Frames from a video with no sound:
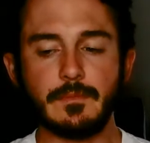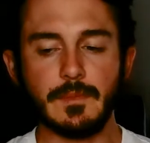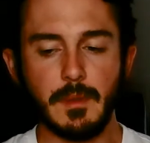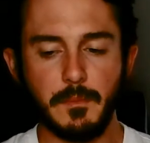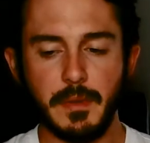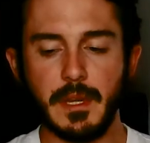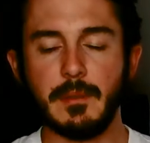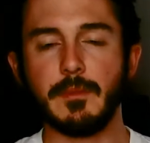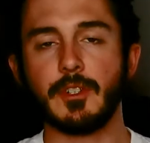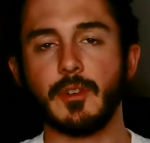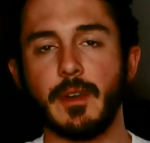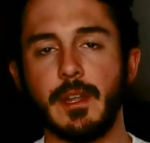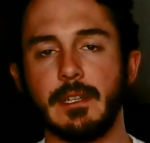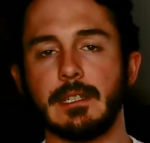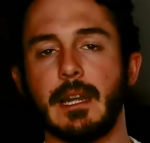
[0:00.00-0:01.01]
but the
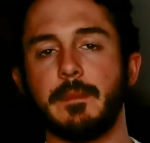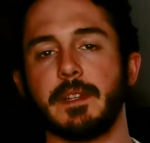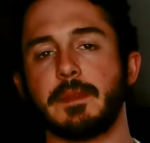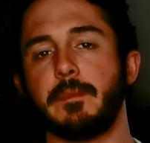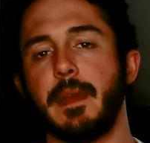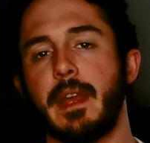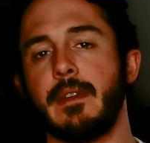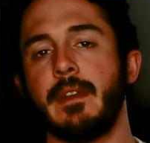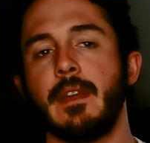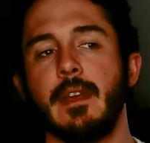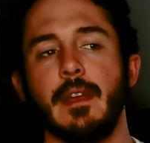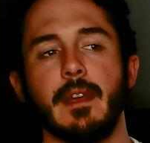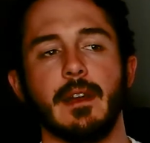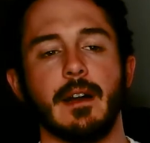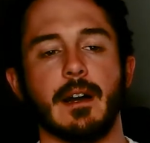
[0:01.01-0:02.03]
majority of the time it's been
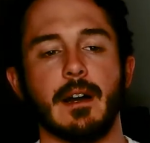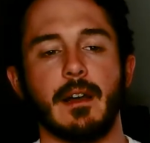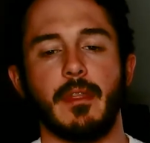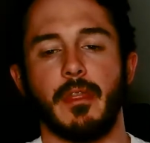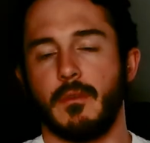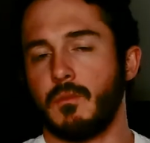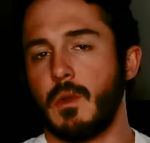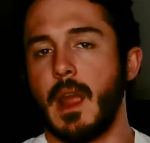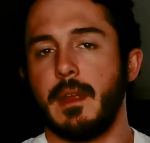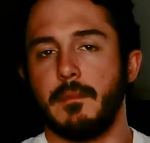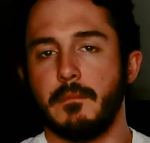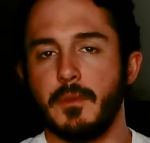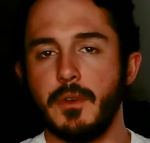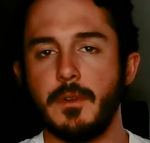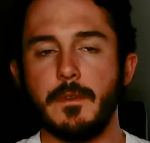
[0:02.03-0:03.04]
the right
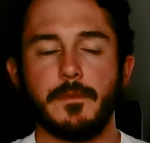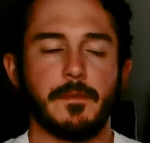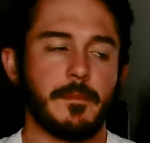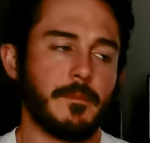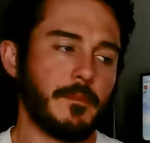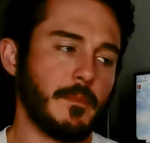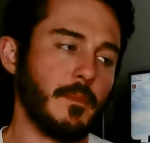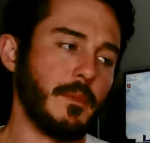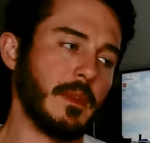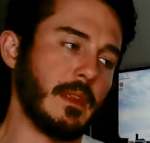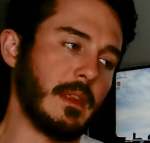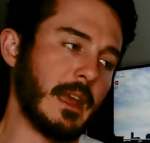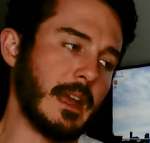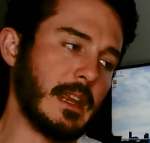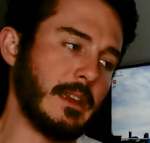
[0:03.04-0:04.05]
move.
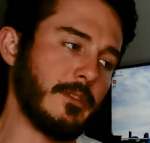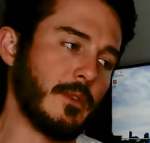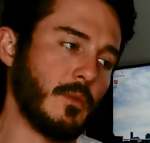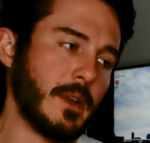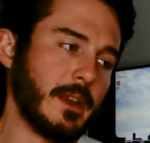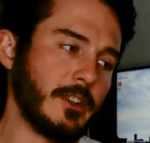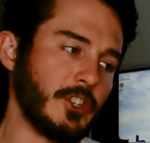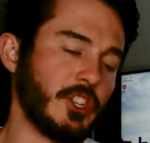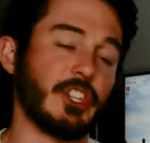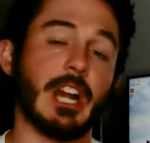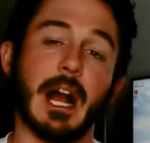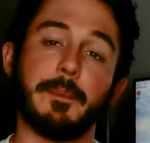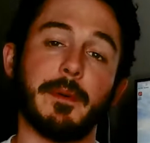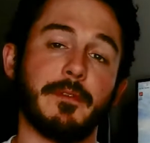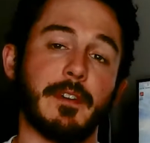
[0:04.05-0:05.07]
That even when
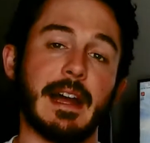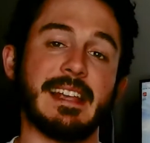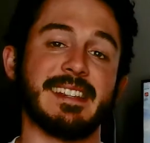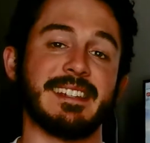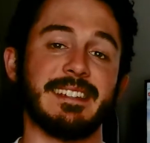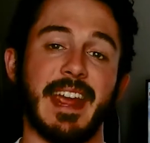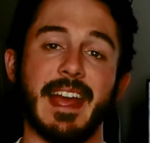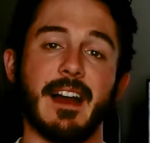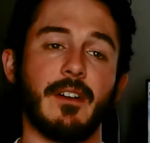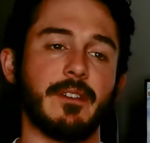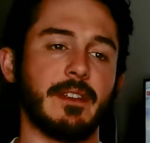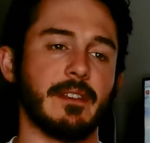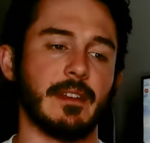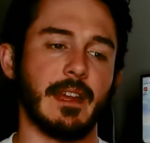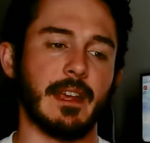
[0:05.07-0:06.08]
Shopify's down
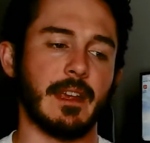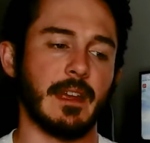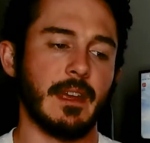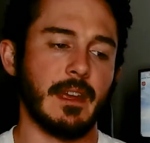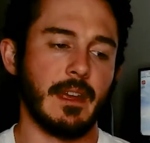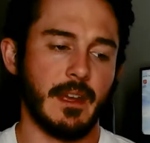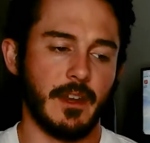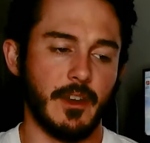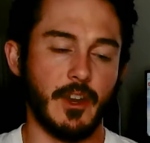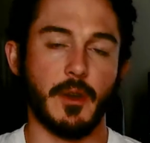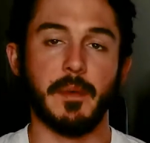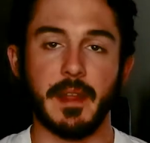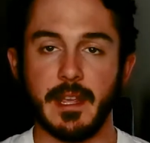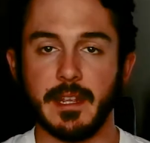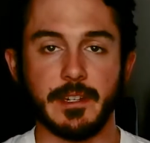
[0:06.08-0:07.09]
and like
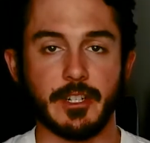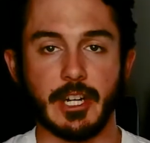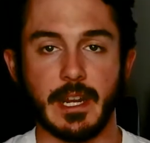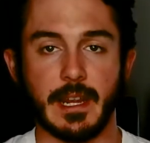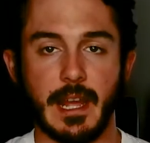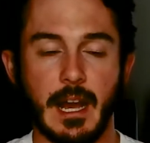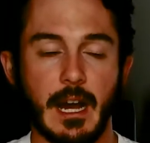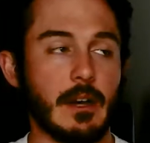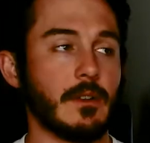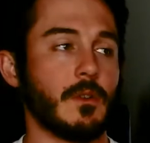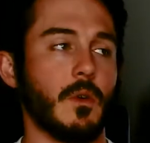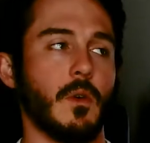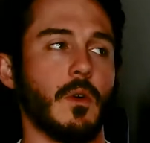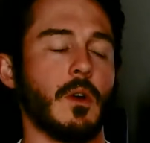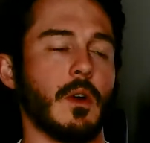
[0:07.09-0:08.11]
nobody can check out,
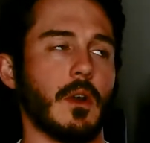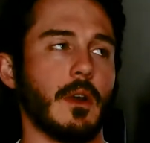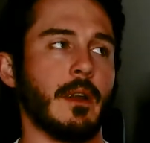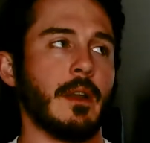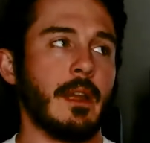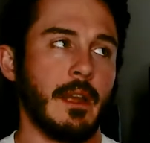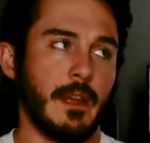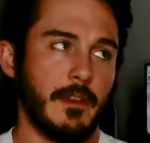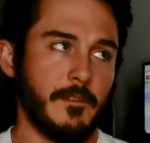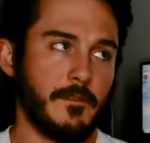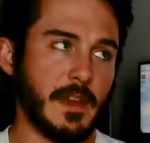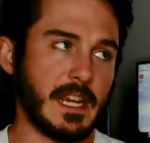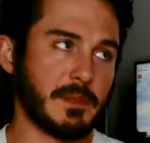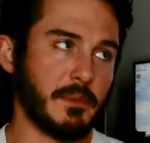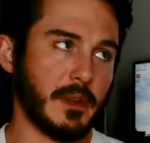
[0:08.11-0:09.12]
or
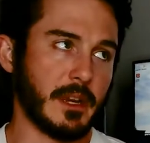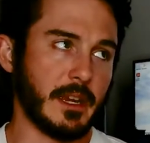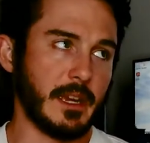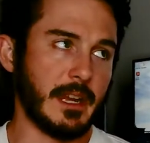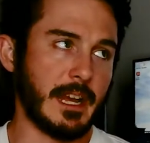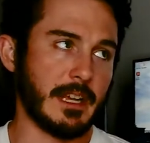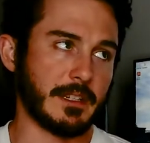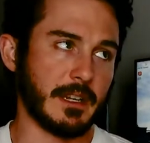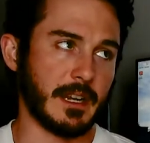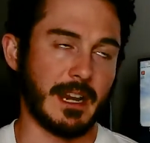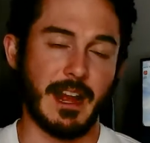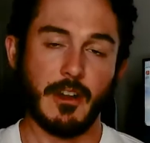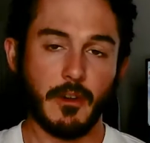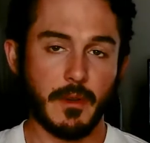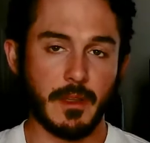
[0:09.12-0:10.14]
Facebook has like an
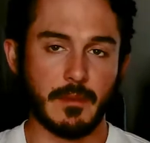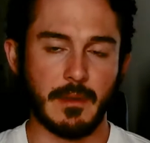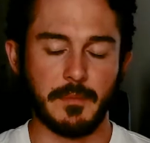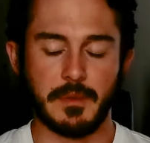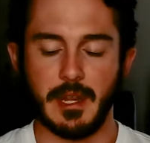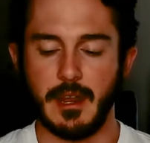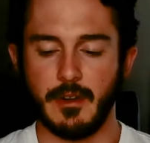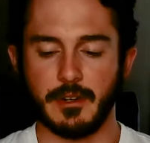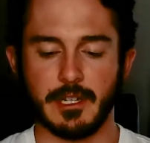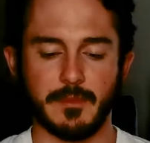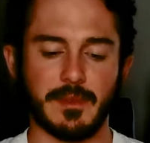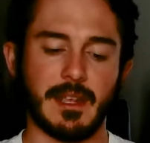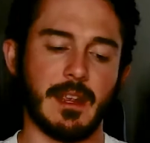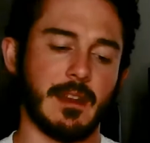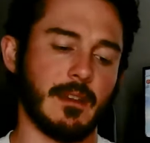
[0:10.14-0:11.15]
algorithm update or
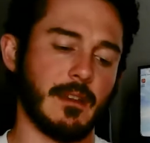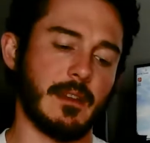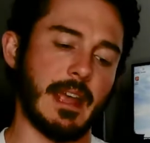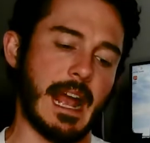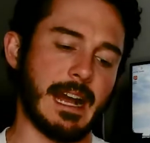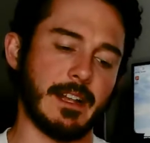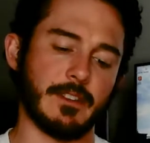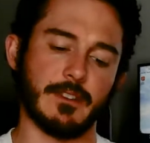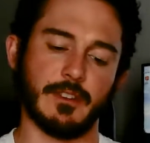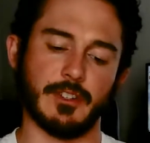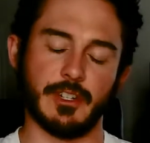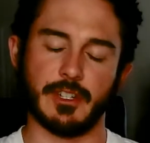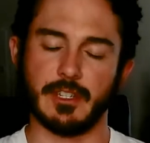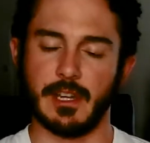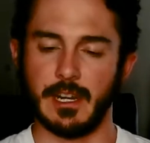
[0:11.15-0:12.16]
something and the ads are
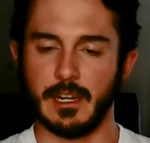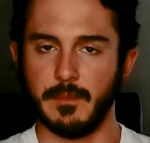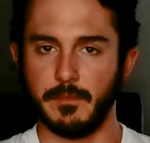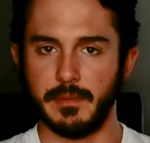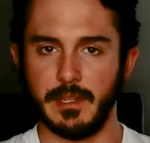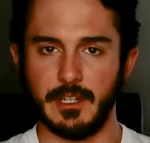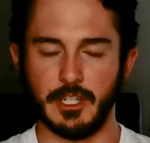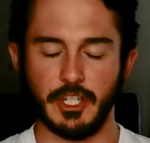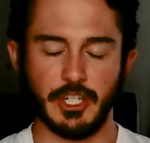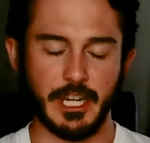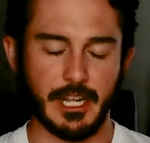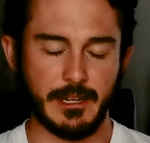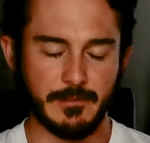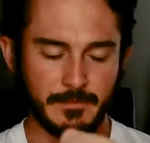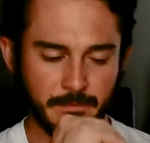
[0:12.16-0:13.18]
just like complete
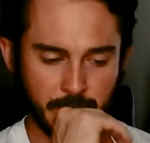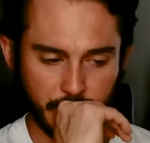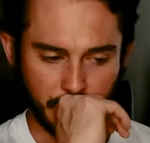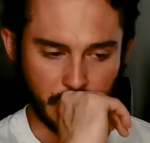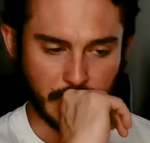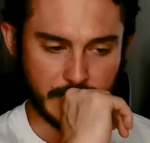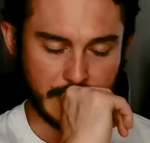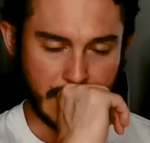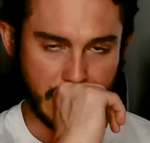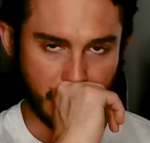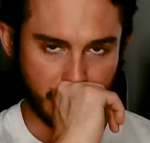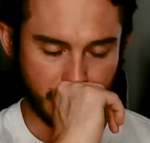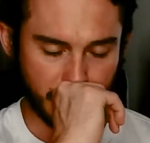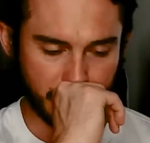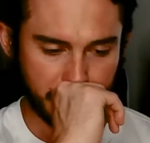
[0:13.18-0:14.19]
for a day or
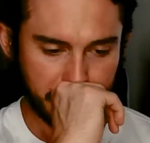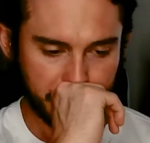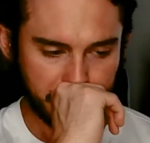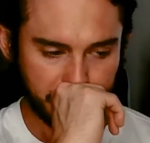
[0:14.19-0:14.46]
two,